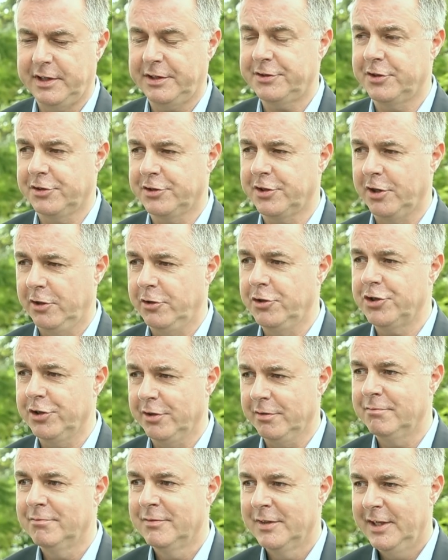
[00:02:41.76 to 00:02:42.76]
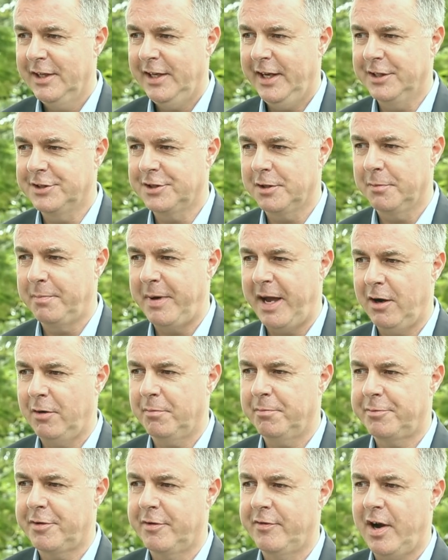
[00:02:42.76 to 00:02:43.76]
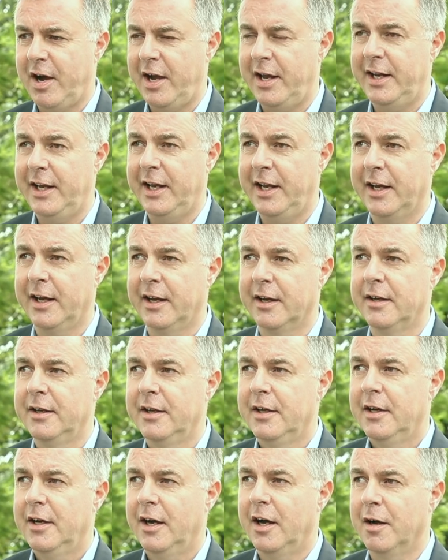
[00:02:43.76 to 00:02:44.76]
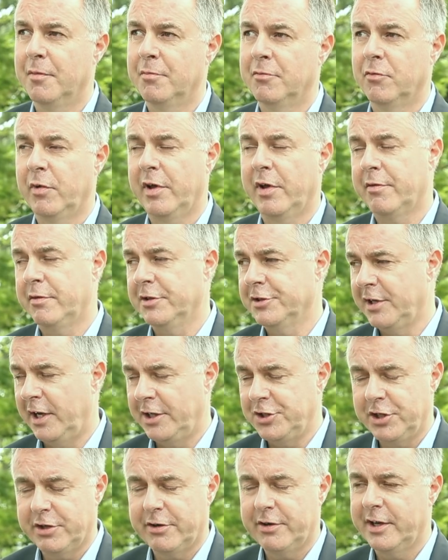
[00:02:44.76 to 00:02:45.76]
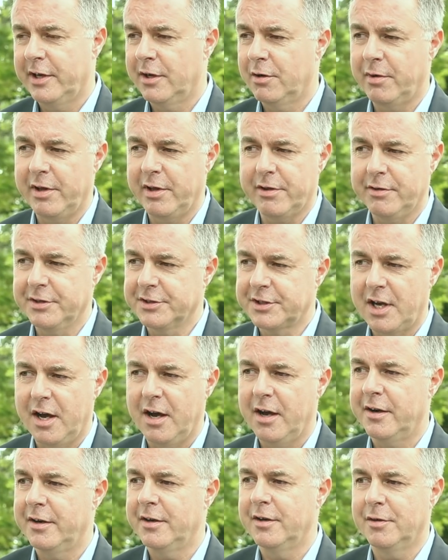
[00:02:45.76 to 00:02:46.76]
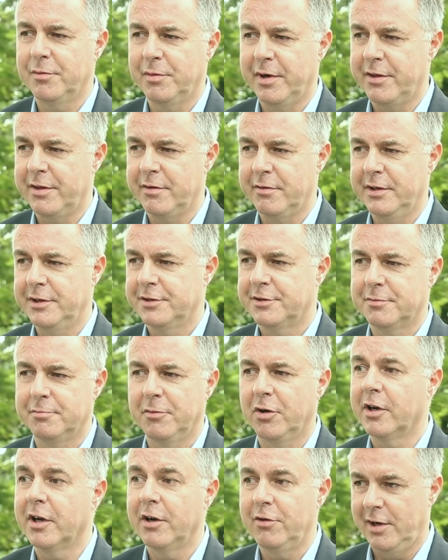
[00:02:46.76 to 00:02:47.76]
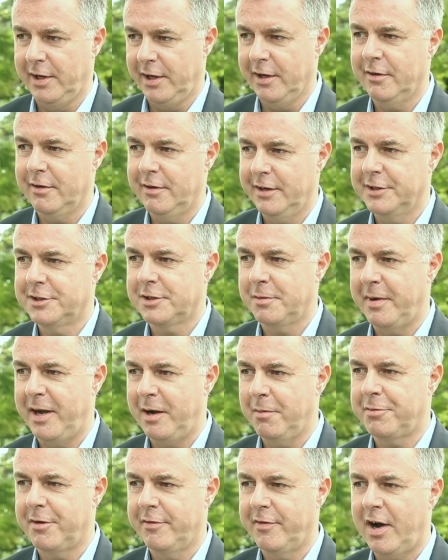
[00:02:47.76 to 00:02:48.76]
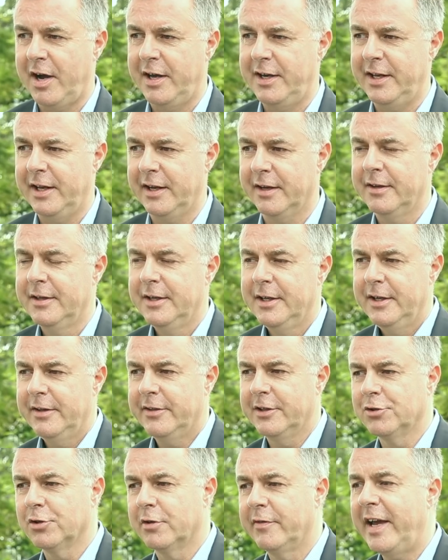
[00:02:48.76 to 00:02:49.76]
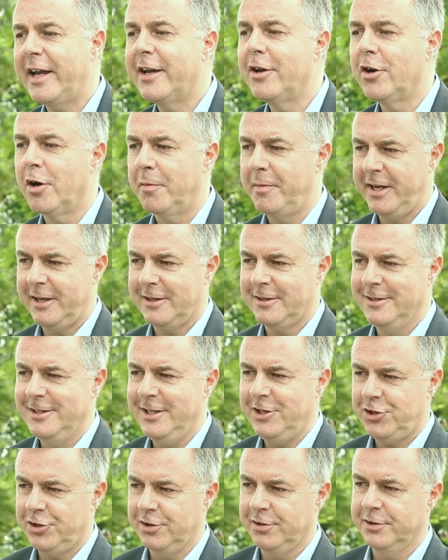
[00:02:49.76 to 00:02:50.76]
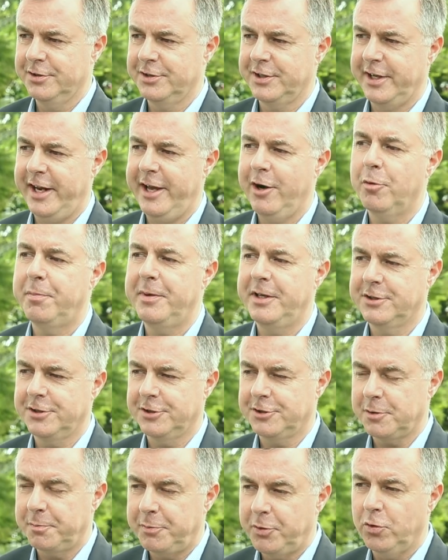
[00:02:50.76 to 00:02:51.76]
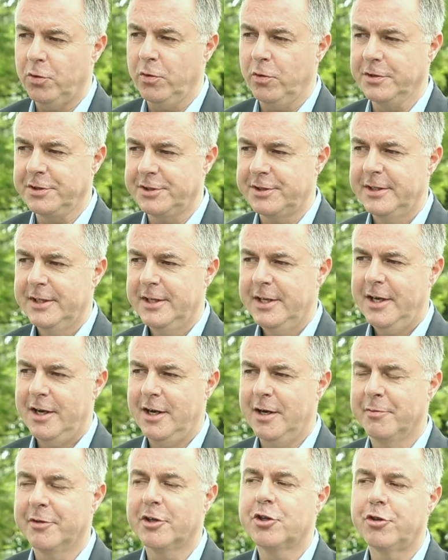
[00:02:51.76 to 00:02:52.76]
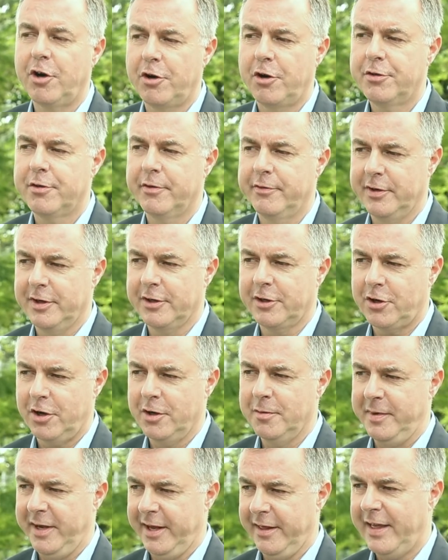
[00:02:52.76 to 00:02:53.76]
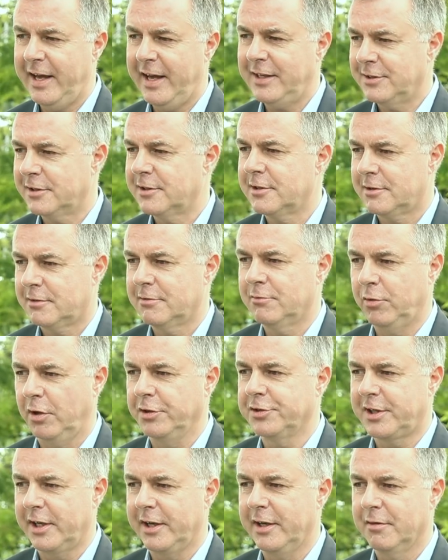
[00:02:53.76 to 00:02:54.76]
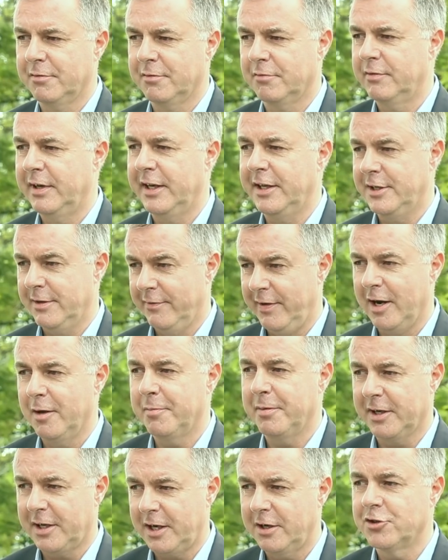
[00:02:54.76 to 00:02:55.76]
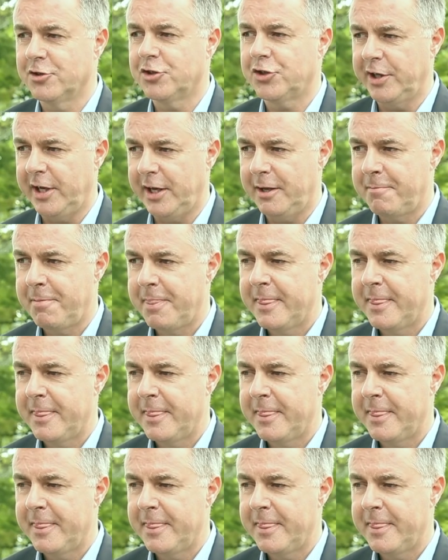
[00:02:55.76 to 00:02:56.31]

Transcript: solution. It's about providing, whether it's Nigeria, whether it's Ghana, whether it's Mongolia, it's about providing the sort of economic conditions and helping to support the growth of an economy. That's what's going to really develop a country.